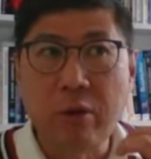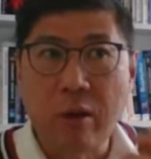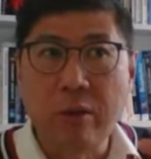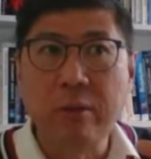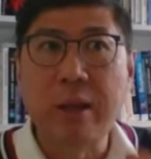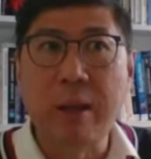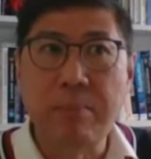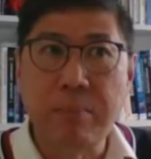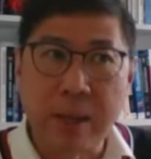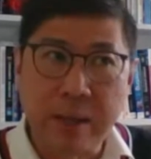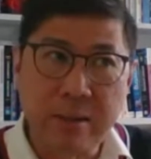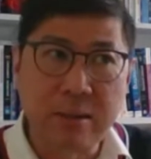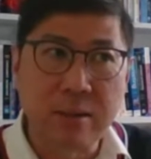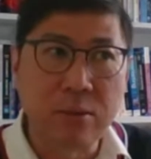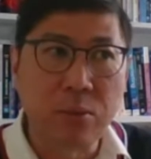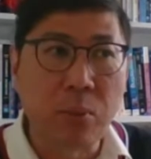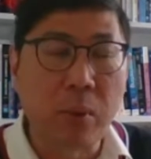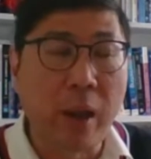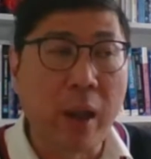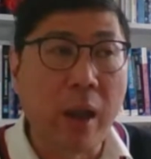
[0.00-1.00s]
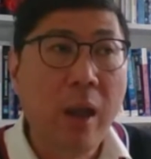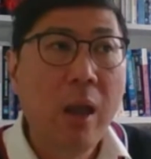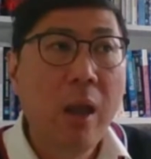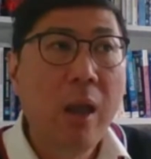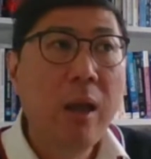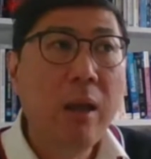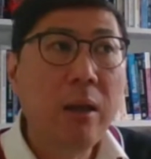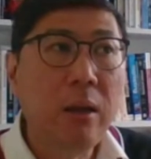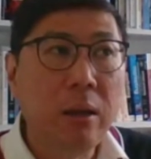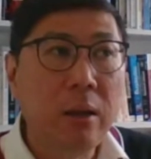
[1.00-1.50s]
goes on that basis, where
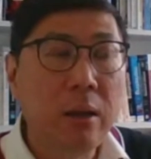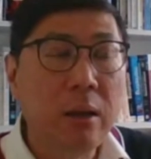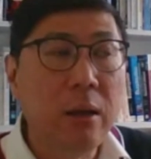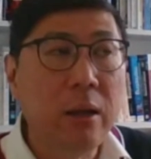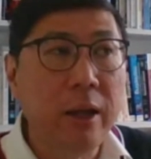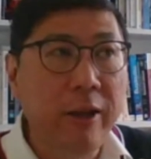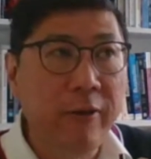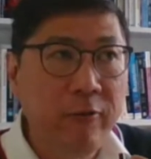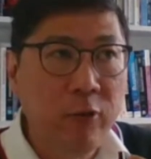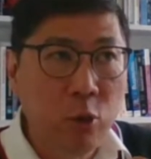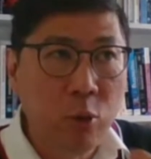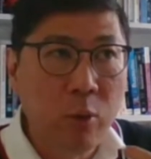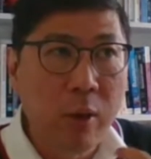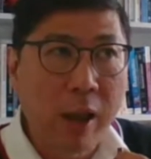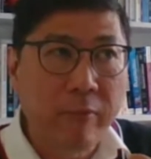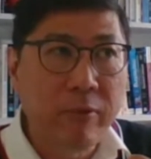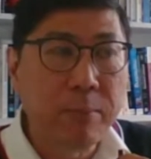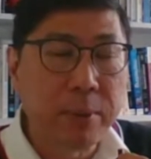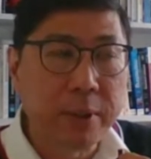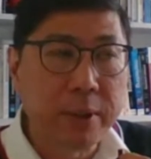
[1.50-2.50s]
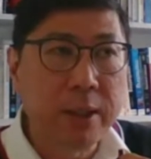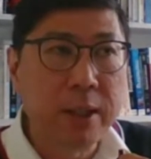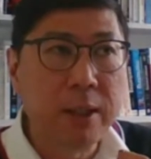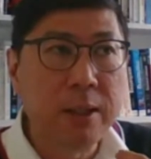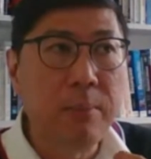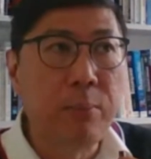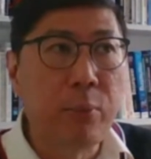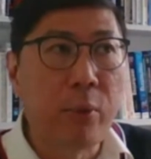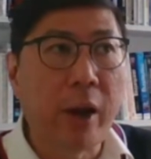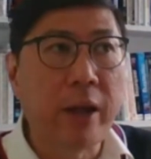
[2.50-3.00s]
if you have a
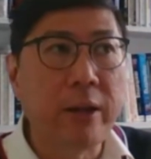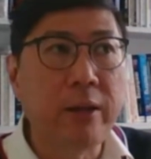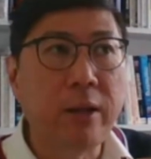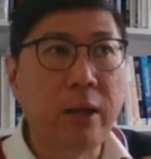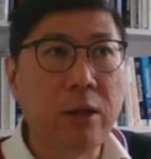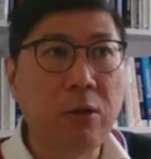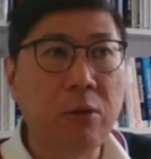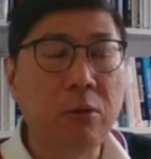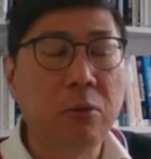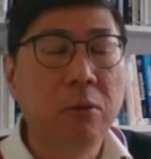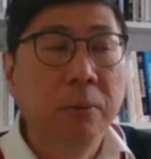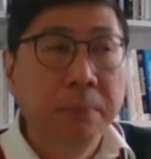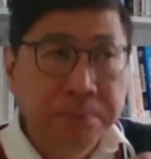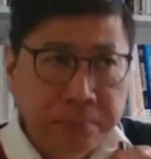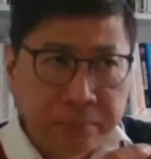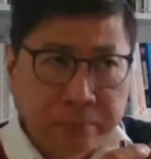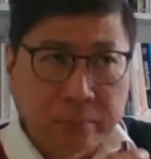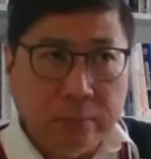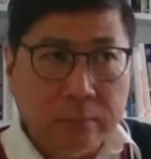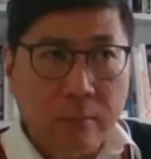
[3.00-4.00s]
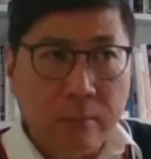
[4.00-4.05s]
particular brand that you